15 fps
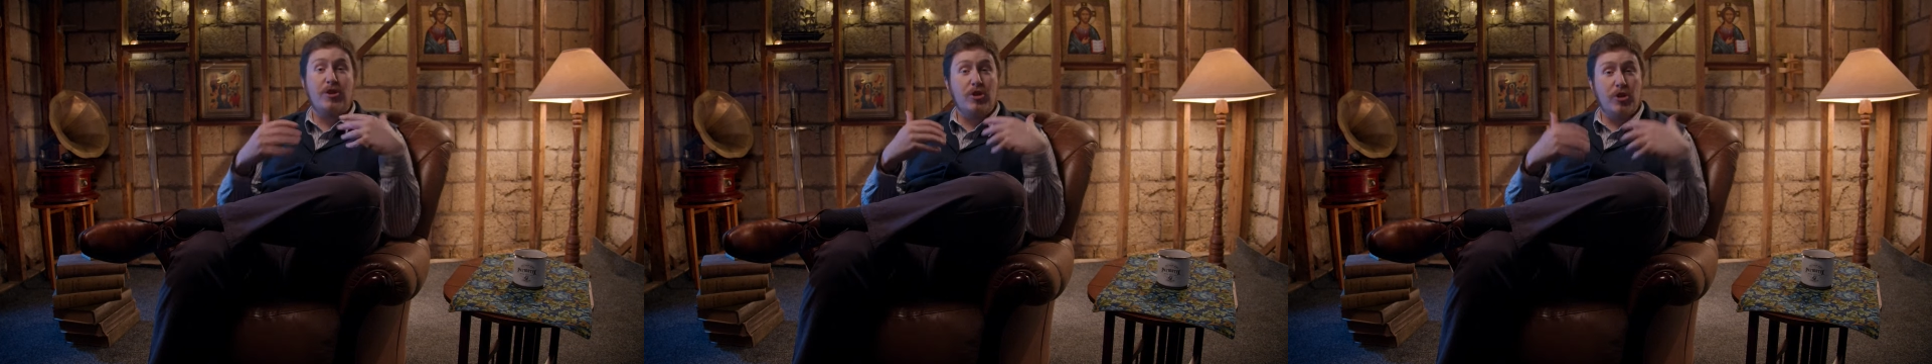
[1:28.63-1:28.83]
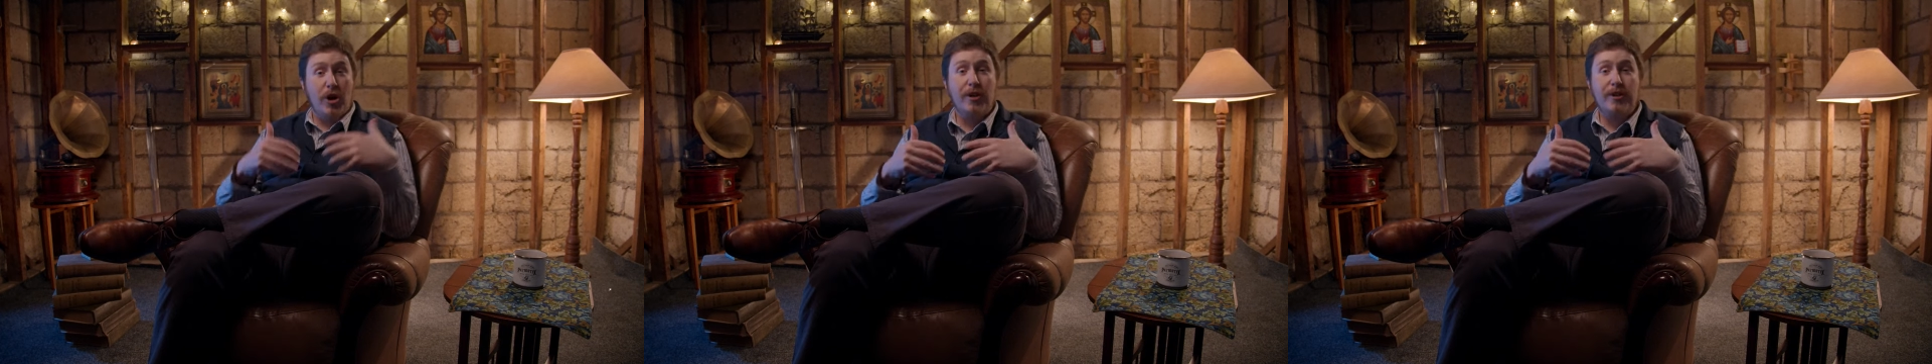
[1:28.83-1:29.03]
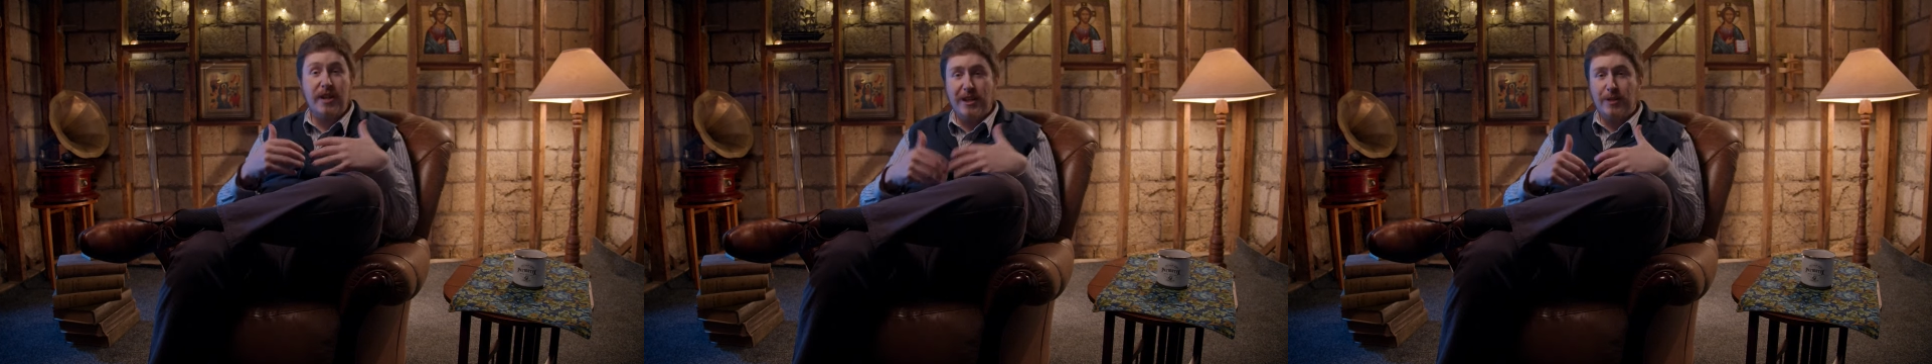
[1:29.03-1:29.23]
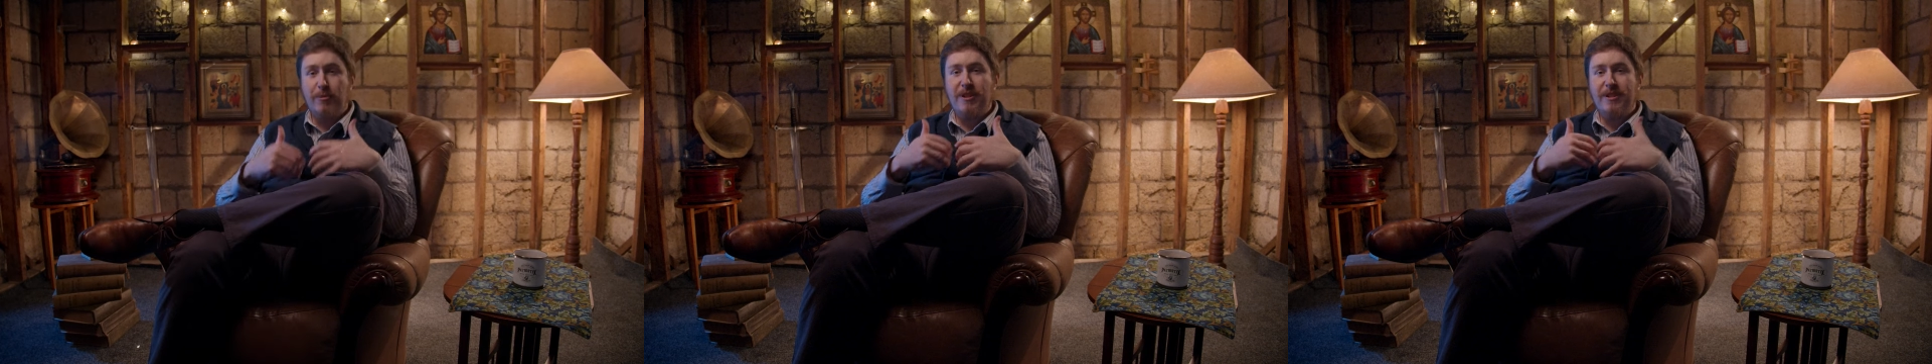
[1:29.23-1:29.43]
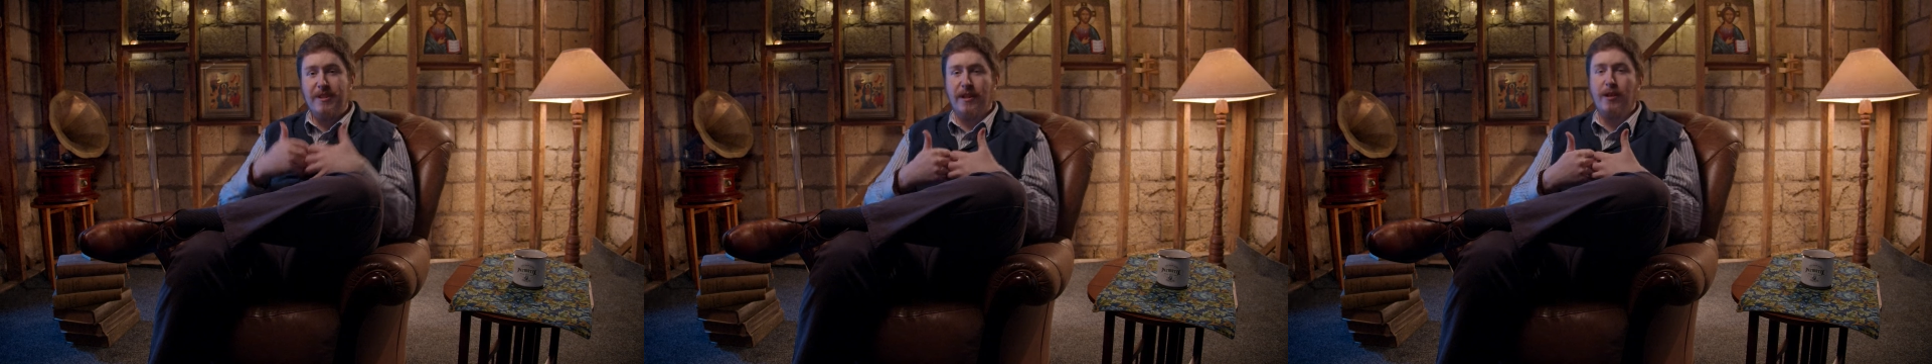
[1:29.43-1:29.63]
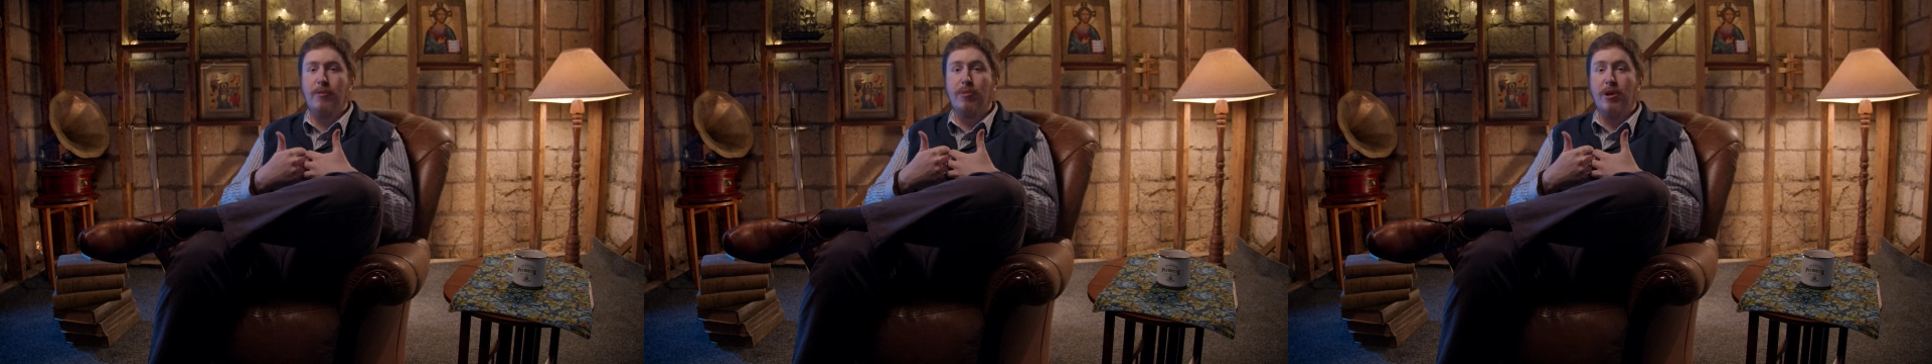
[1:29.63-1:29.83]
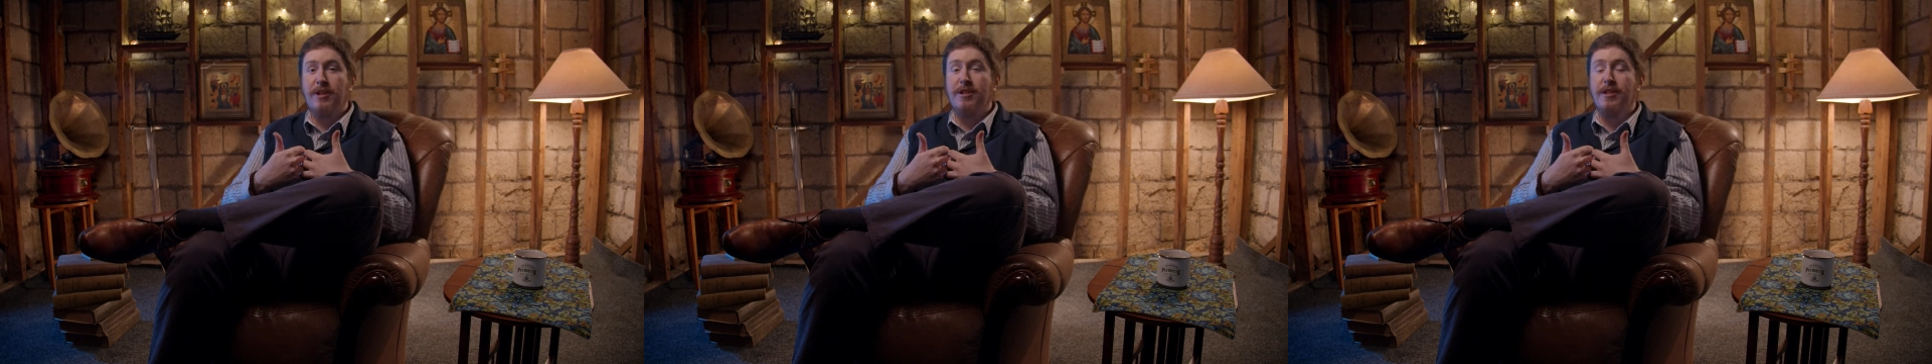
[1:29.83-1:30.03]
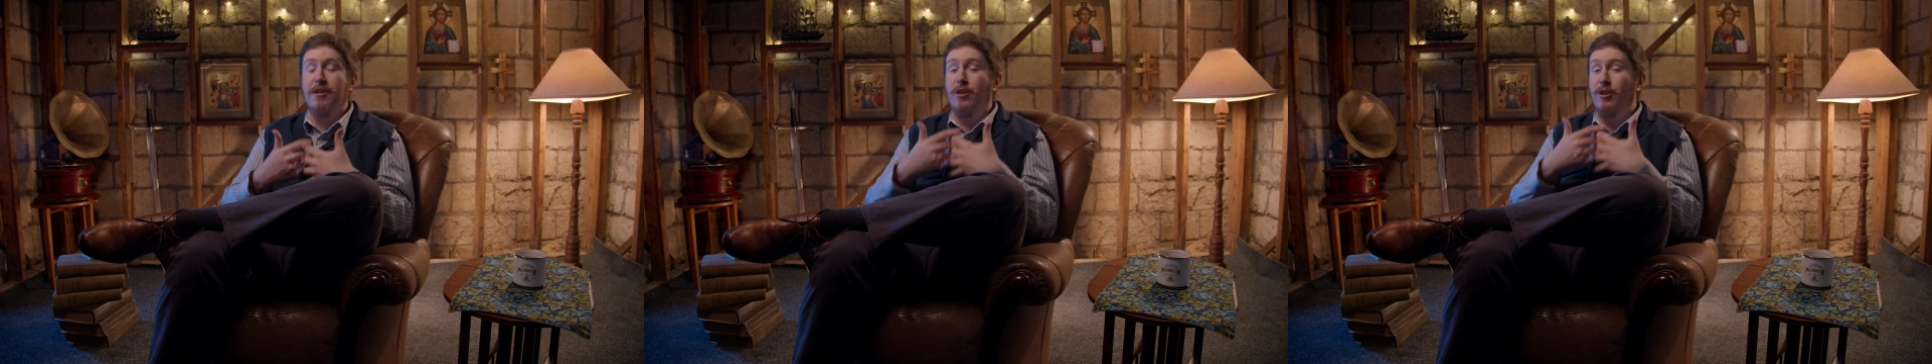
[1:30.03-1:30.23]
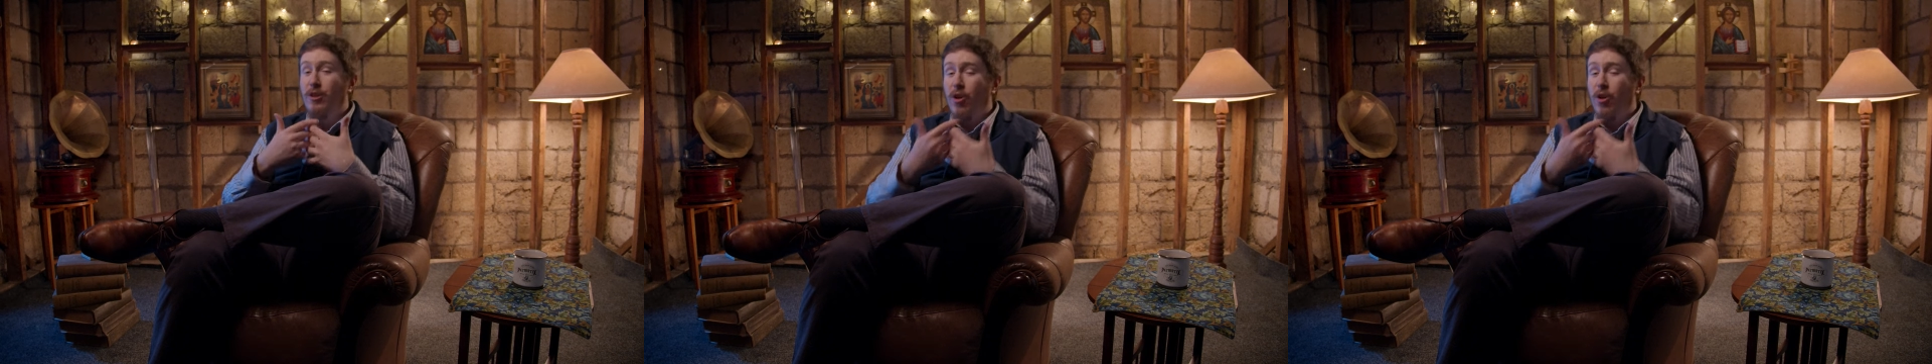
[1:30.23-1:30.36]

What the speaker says: church has been celebrating